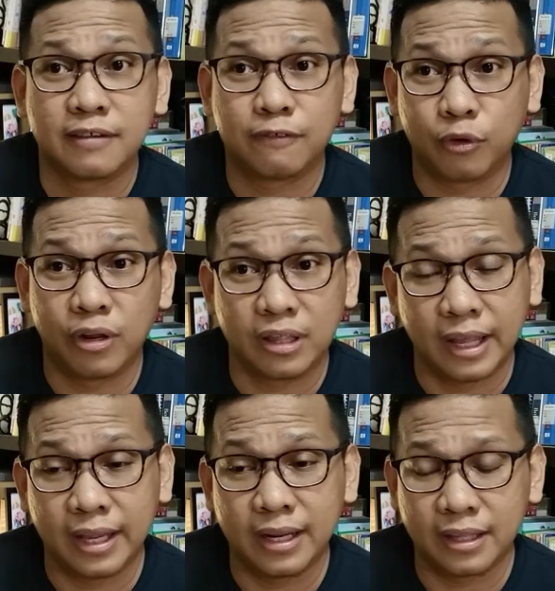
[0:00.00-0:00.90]
fourth
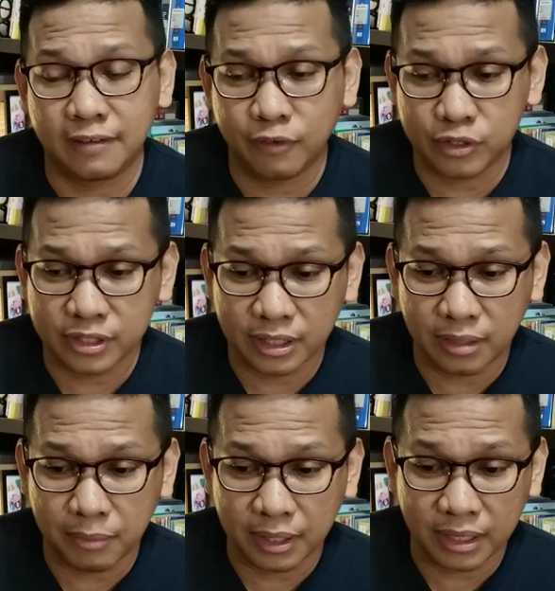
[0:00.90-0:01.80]
day ng devotion
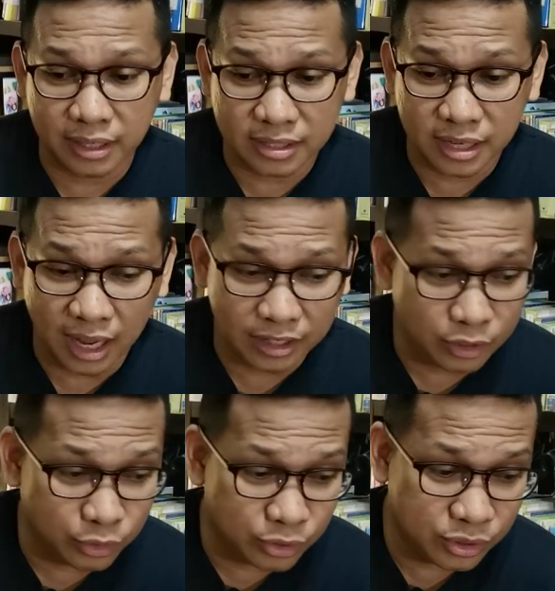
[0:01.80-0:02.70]
natin, but I just got
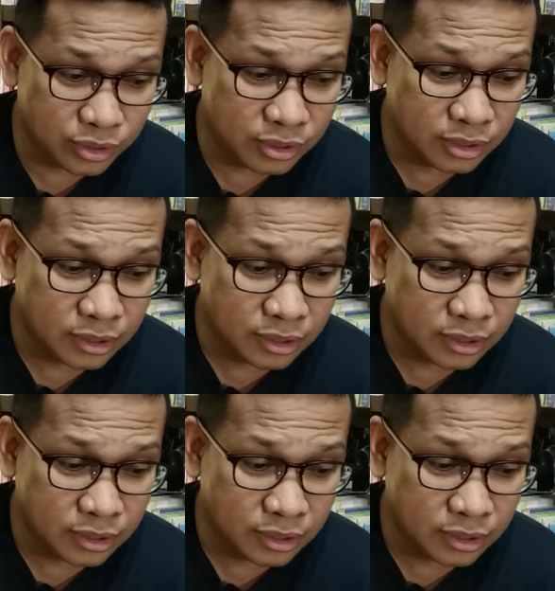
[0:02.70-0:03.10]
news